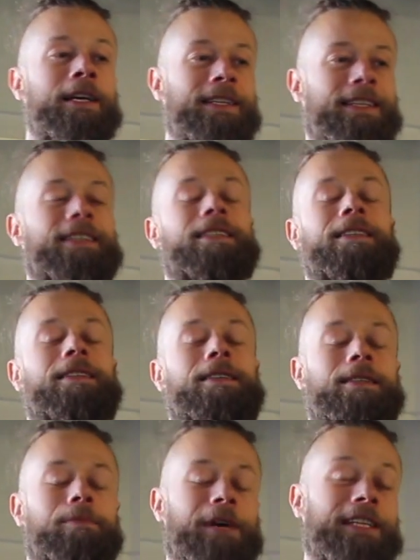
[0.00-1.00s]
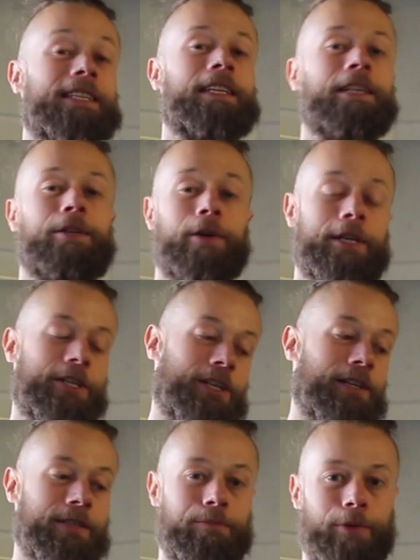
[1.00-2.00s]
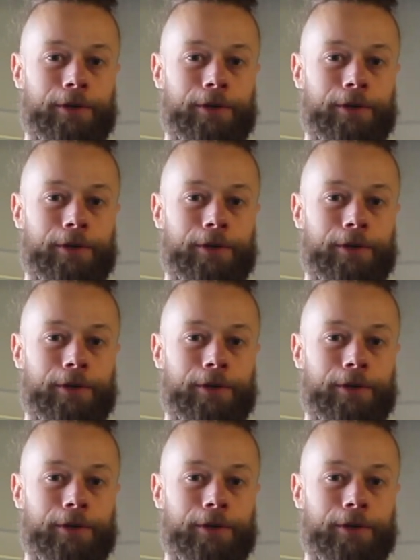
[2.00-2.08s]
systematically trying to shut some